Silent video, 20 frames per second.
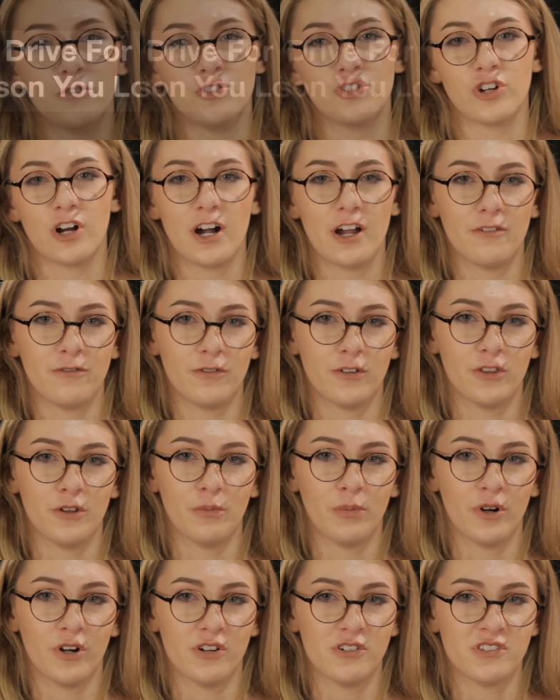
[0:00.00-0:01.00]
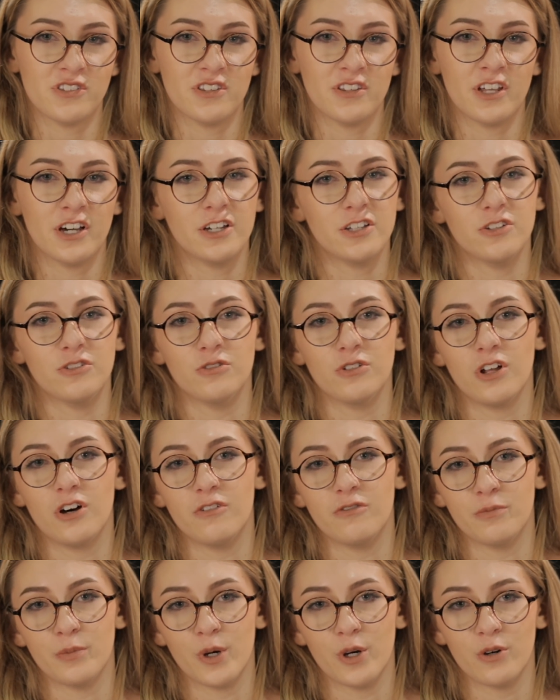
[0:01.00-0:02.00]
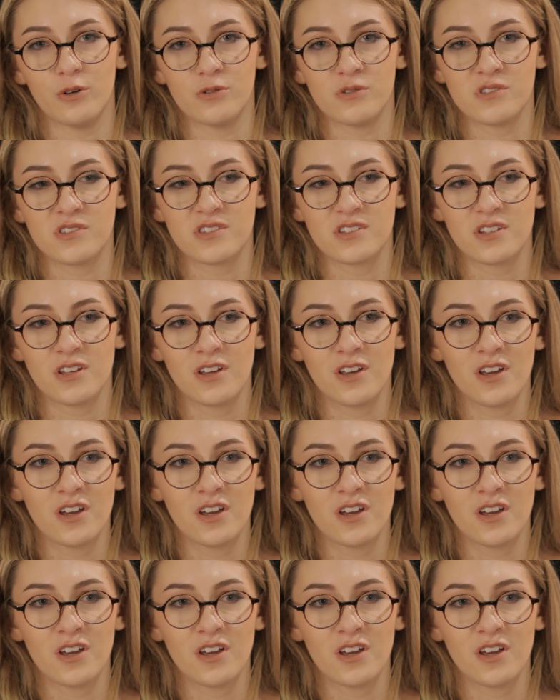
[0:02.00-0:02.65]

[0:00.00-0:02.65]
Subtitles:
drive for the person that you love most.